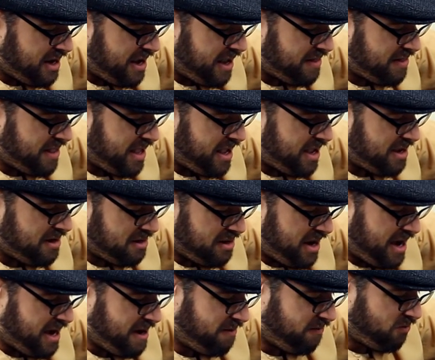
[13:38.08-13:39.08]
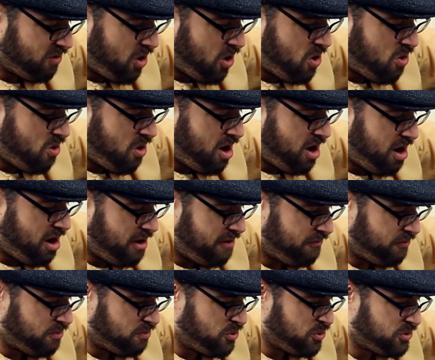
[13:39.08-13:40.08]
and then a row
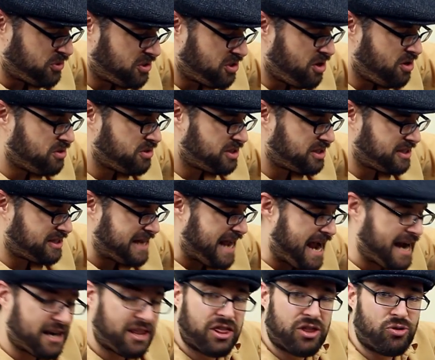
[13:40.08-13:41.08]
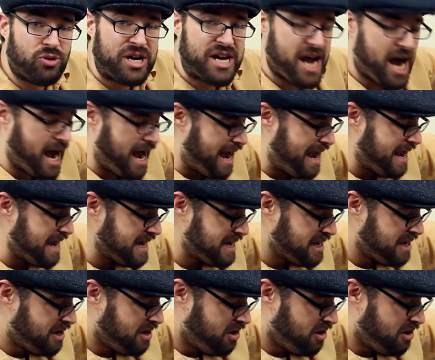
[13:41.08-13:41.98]
of Robustos stack three high,